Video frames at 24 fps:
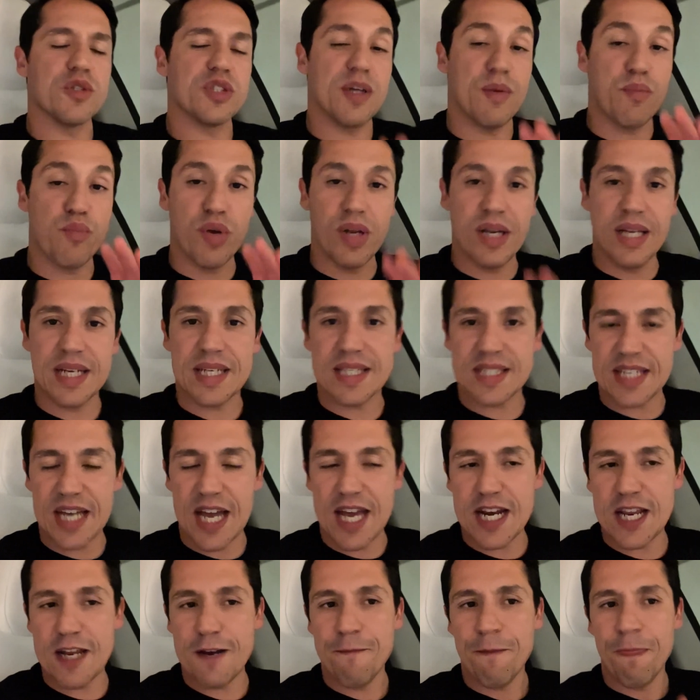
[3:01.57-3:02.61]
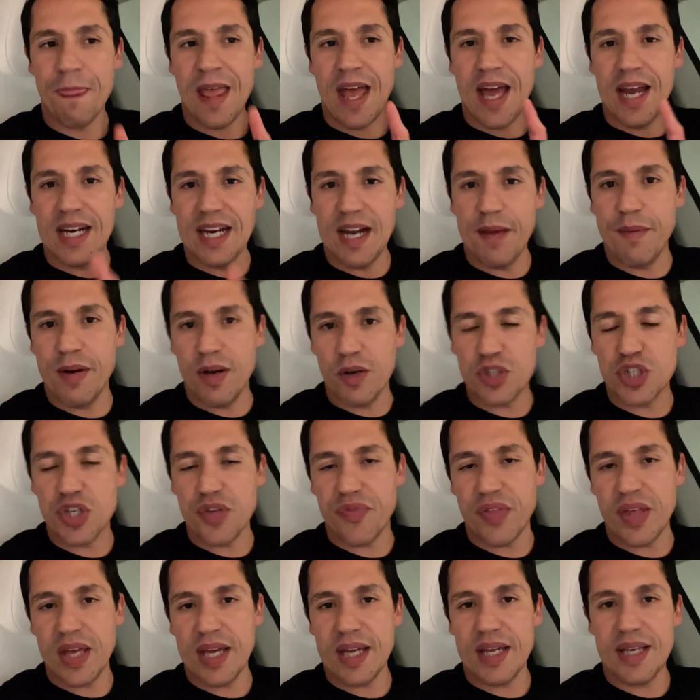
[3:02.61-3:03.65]
So I'm really excited. Let me know what you
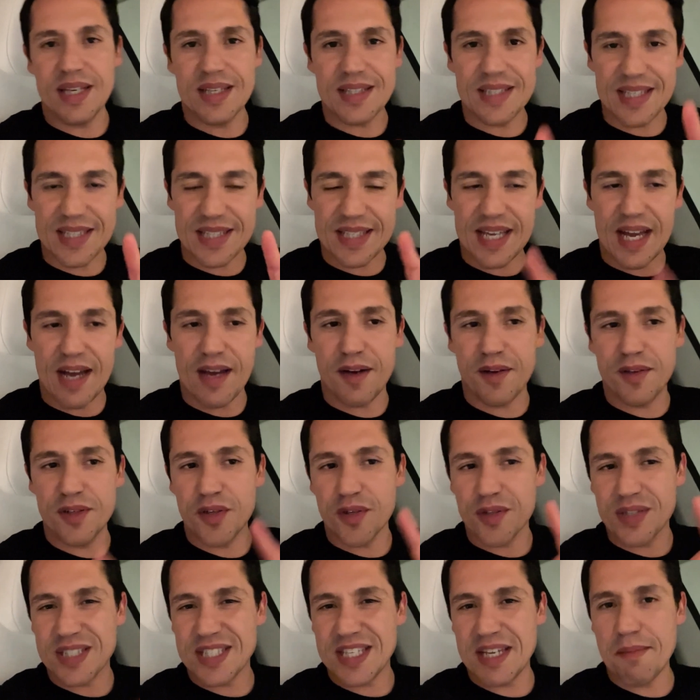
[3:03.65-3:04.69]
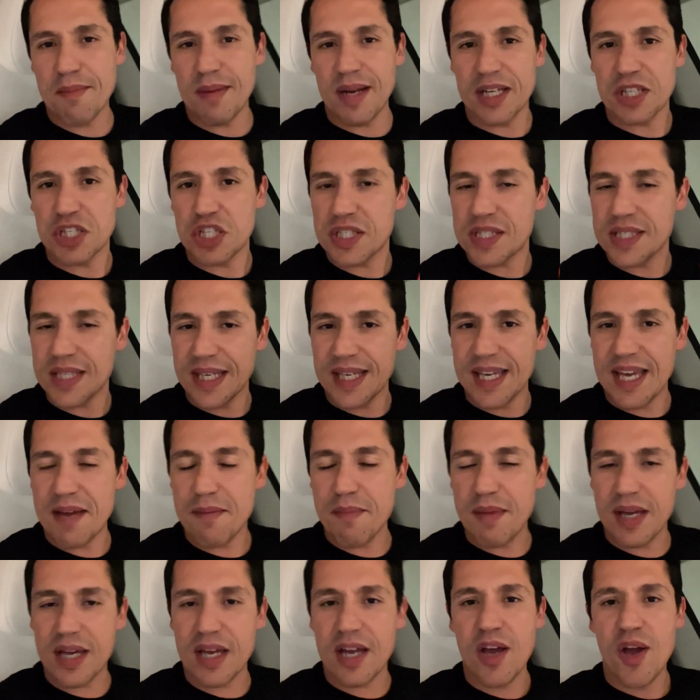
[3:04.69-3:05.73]
think. Does it sound or seem like just a
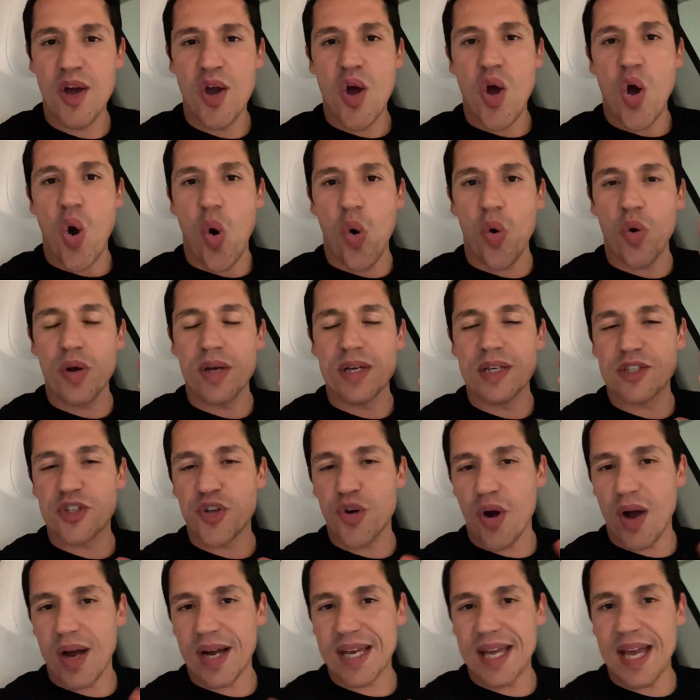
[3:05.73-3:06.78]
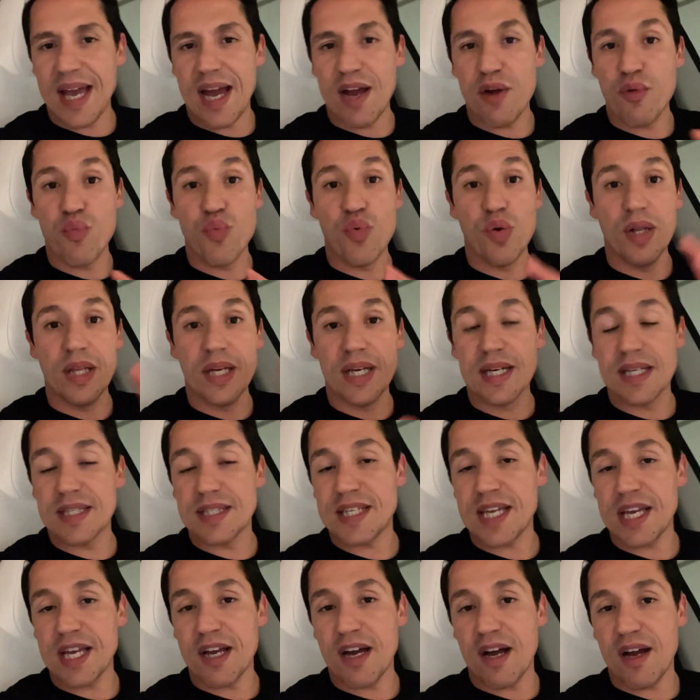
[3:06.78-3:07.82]
gimmick, or is Grok AI really going to
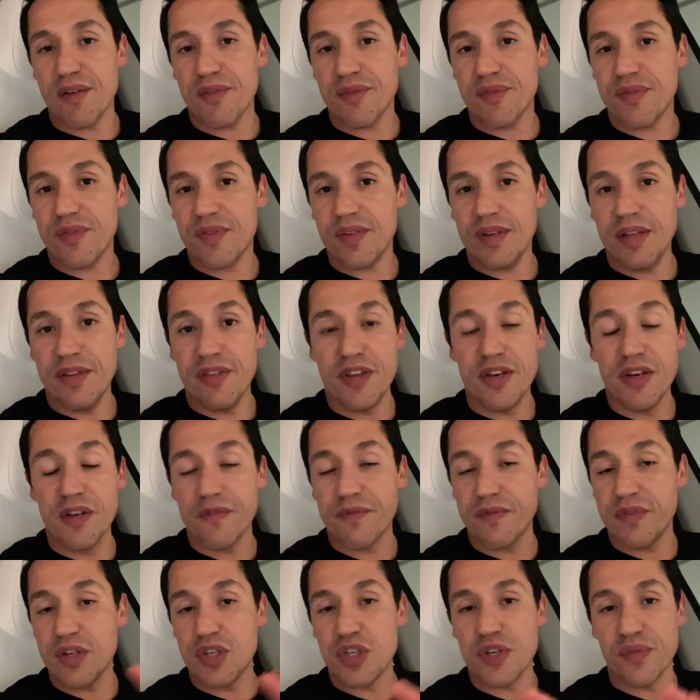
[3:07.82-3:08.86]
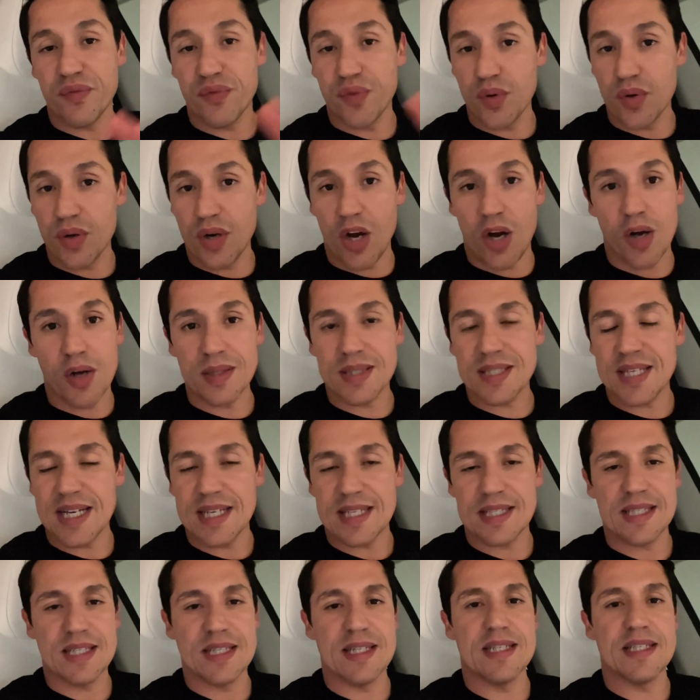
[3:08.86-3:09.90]
take off in the near future for all
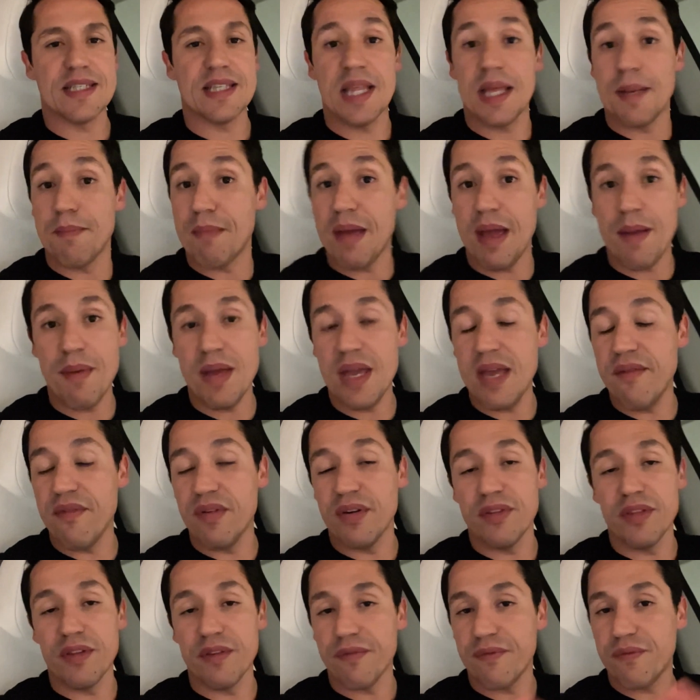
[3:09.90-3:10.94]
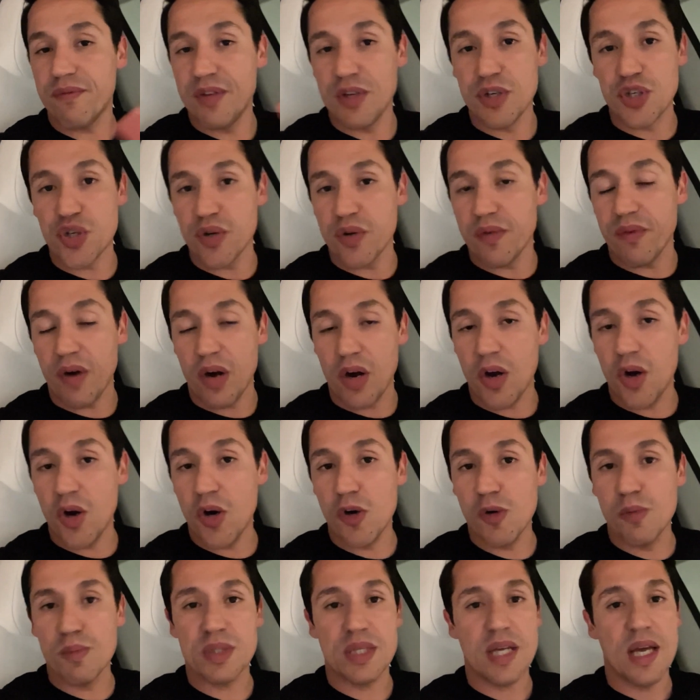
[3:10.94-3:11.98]
Teslas, and then maybe even in the future of our
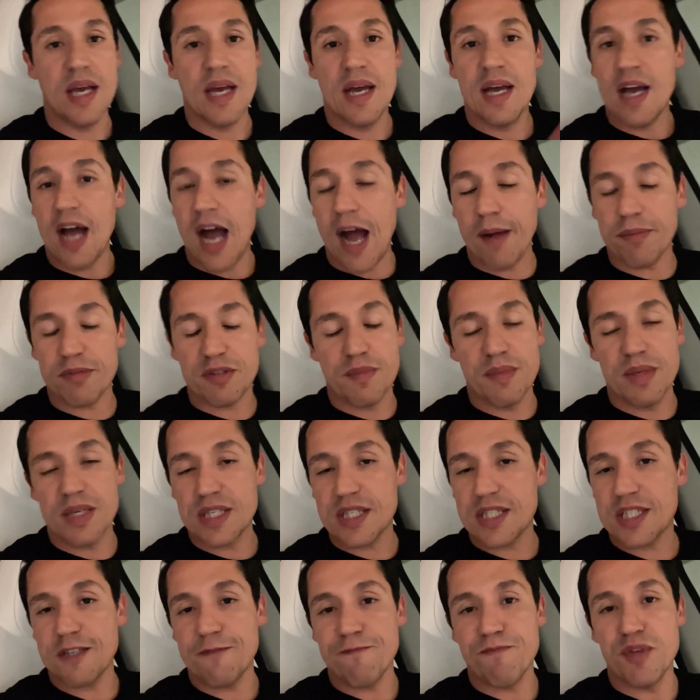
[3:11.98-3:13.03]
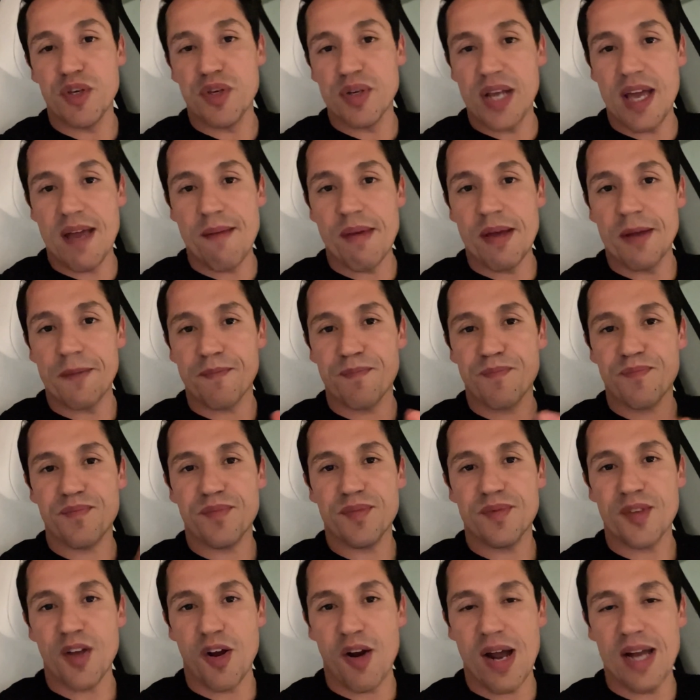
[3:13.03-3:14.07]
homes, Optimus, you name it.
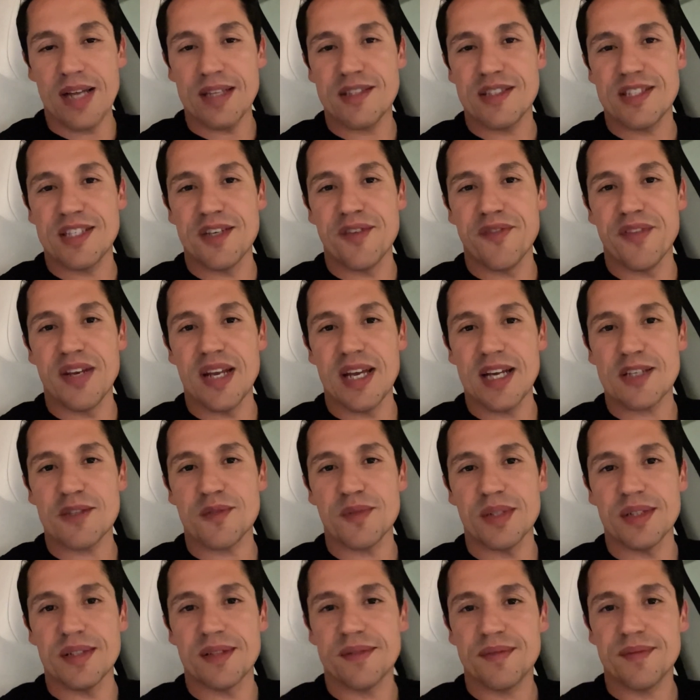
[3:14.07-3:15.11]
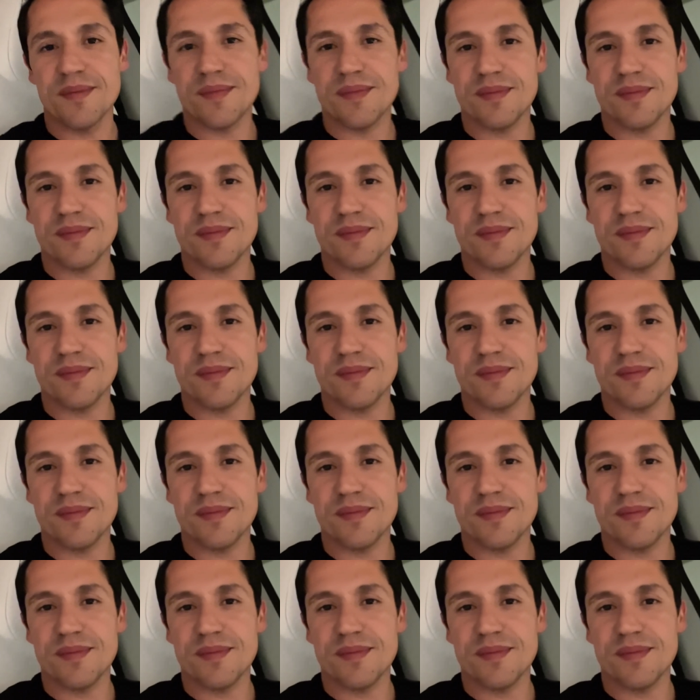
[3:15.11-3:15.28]
All right, see you in the next one.